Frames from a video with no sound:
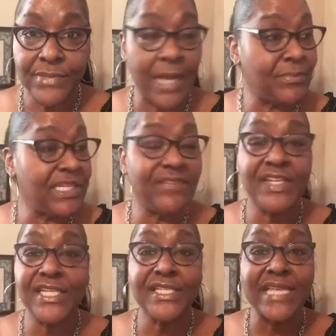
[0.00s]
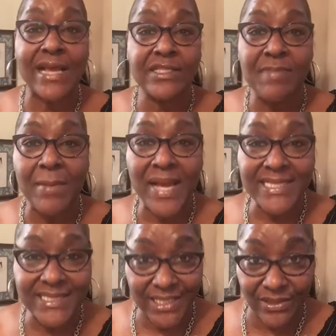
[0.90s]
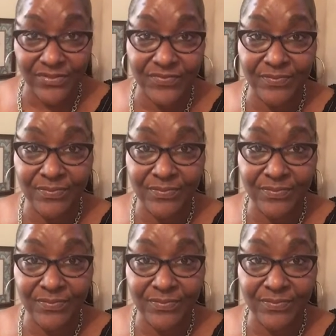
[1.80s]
I'm living in this house by myself.